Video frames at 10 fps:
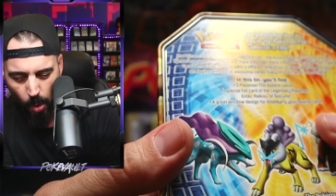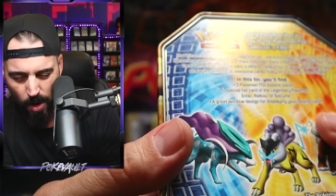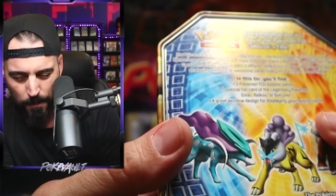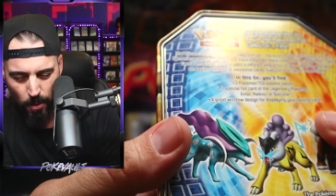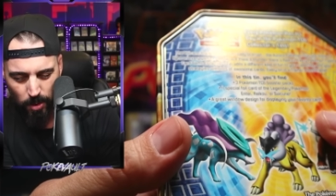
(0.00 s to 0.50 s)
Or
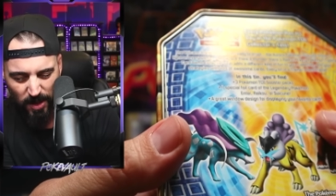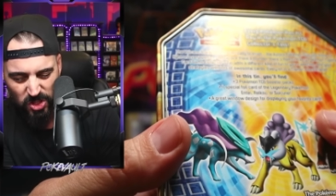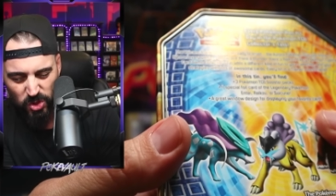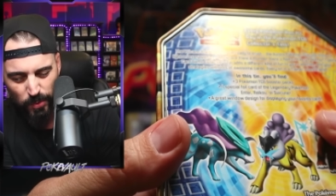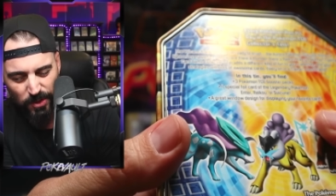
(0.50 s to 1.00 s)
a Pokemon
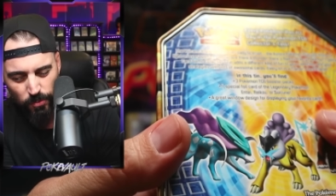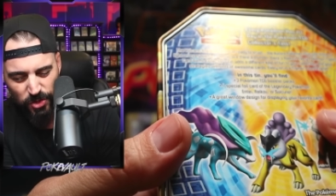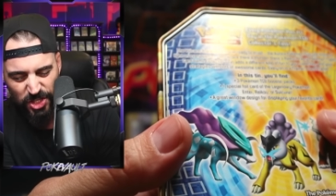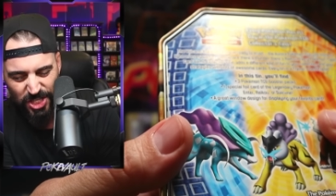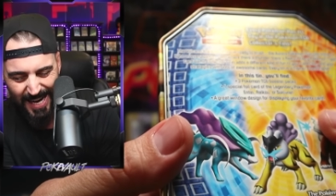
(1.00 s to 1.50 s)
Suicune
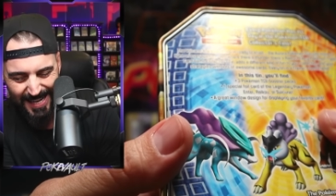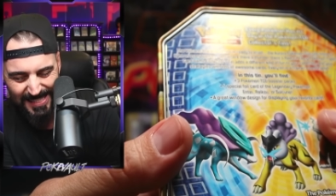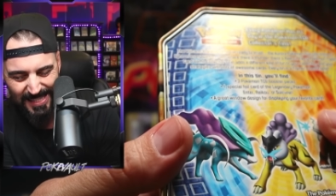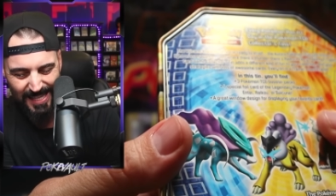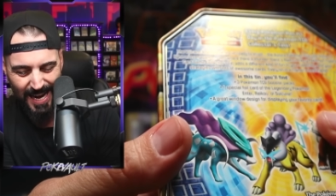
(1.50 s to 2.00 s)

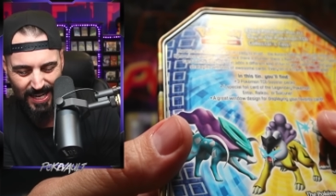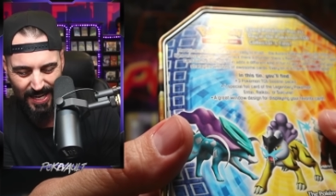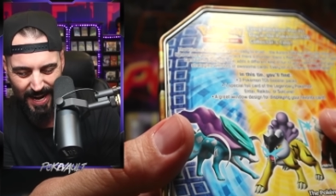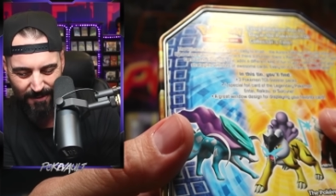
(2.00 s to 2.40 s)
shines light on